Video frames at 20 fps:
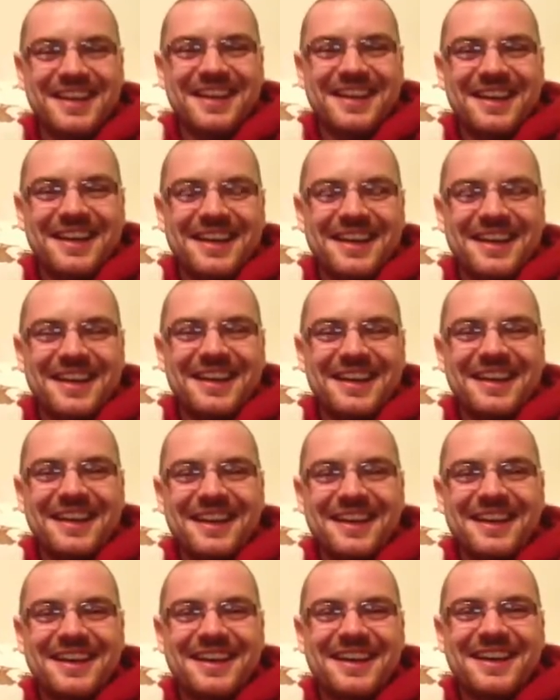
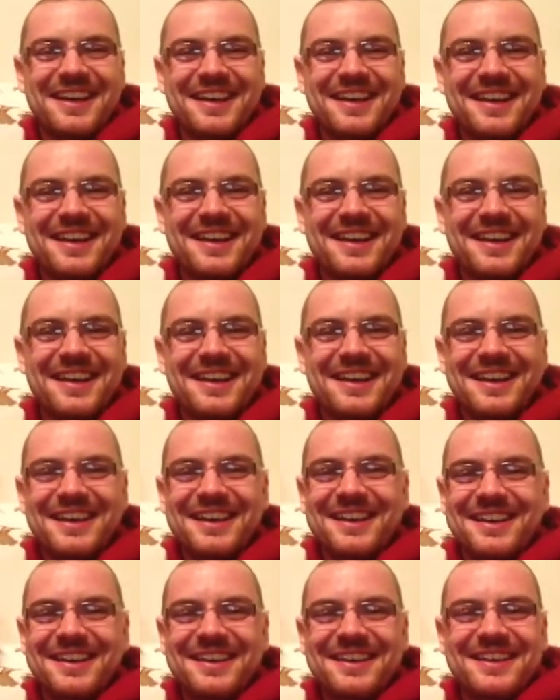
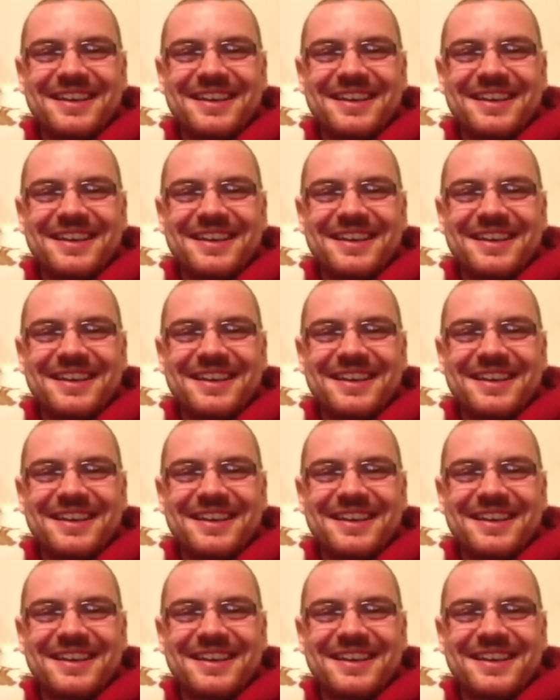No words are spoken by the person on screen.